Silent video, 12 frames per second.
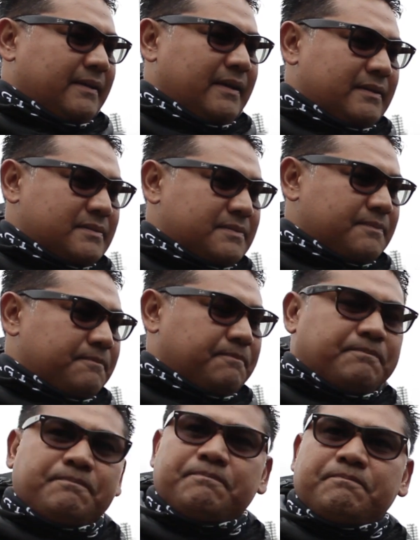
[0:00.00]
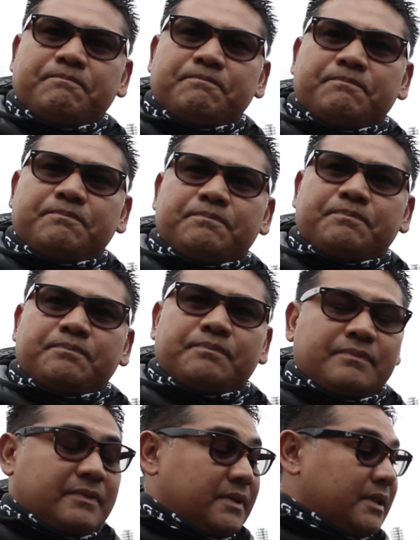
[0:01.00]
the motor previously,
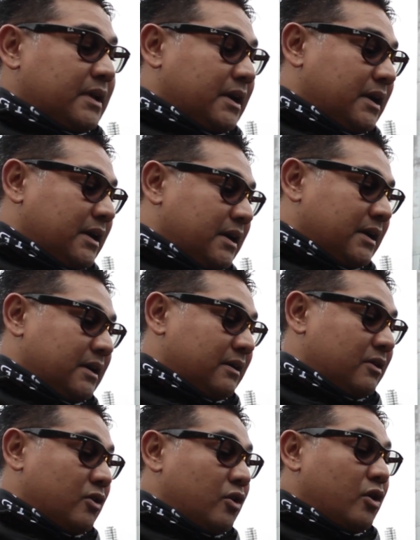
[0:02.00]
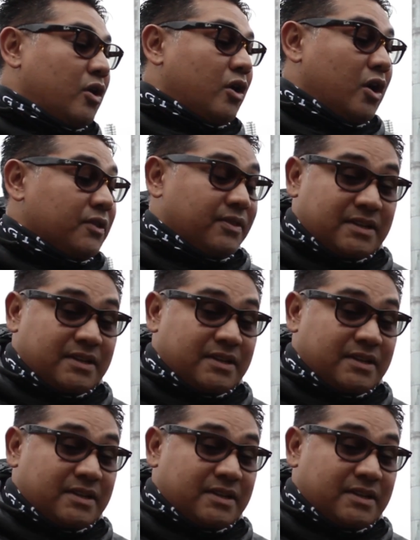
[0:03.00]
before this one that's